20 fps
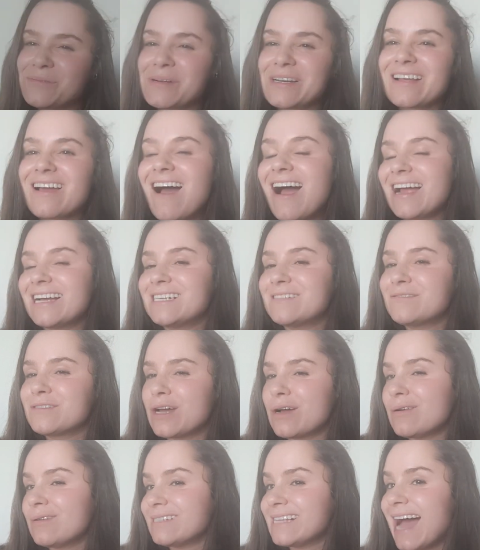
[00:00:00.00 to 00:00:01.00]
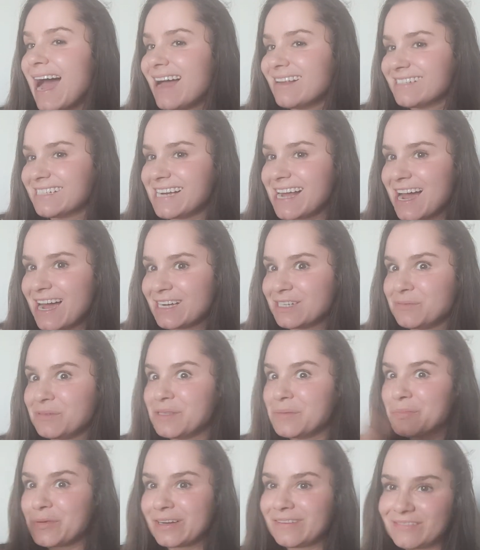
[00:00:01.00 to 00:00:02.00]
one kind of goes hand in hand with
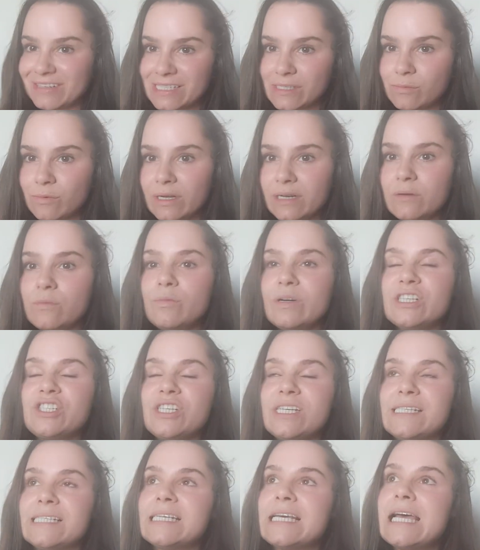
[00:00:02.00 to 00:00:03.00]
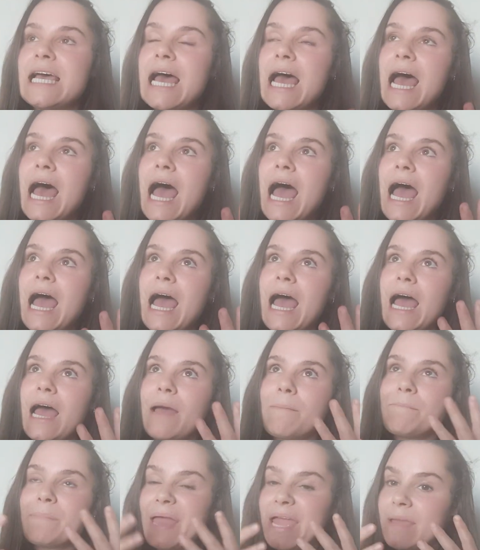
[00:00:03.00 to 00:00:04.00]
the previous one, which is
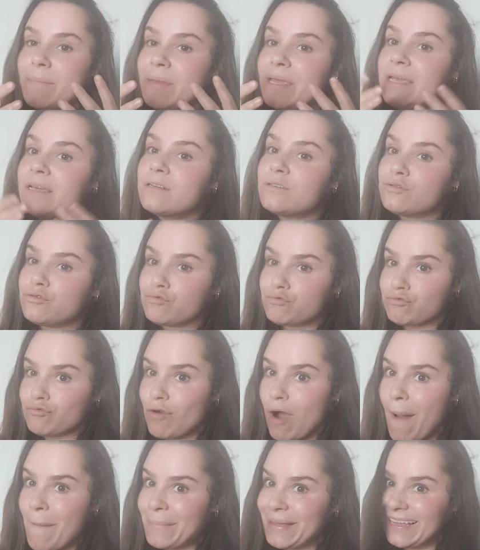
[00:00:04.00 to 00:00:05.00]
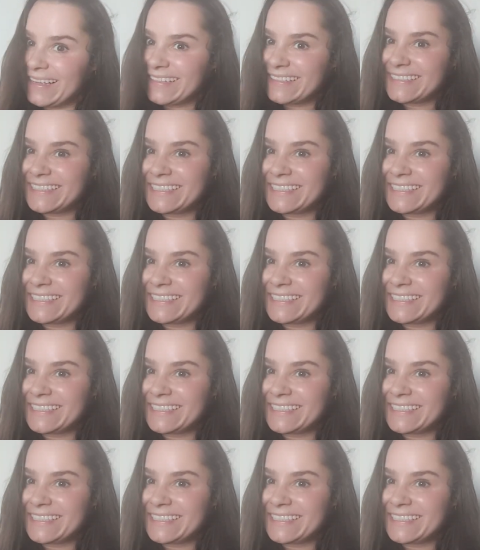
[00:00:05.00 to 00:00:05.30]
baby dropping